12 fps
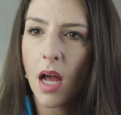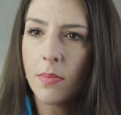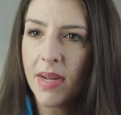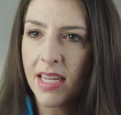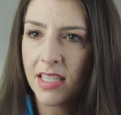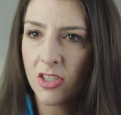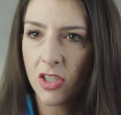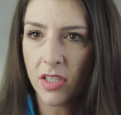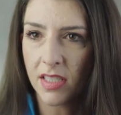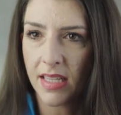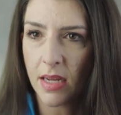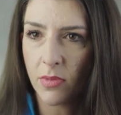On my initial
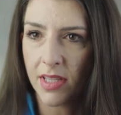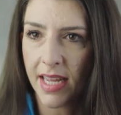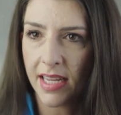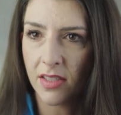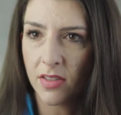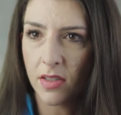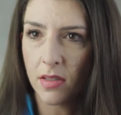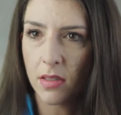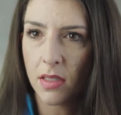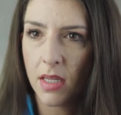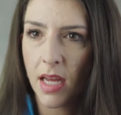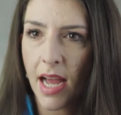exam with
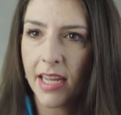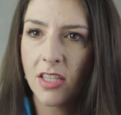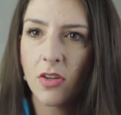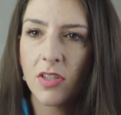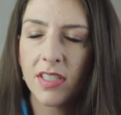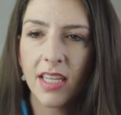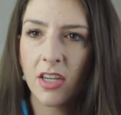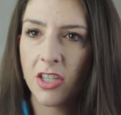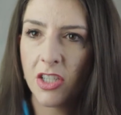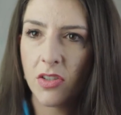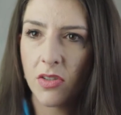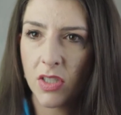Hazel, I noticed that her
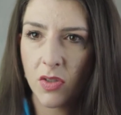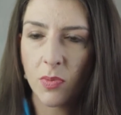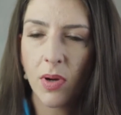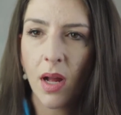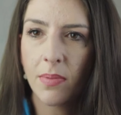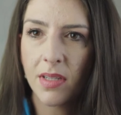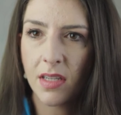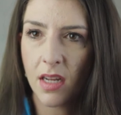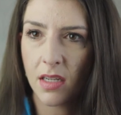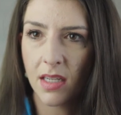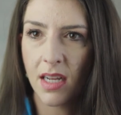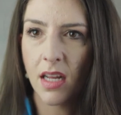uterus was probably
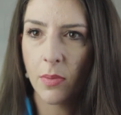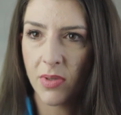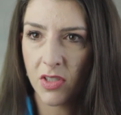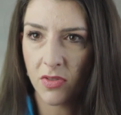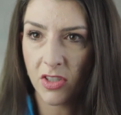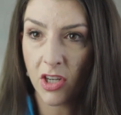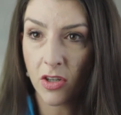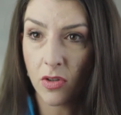not going to help us reach our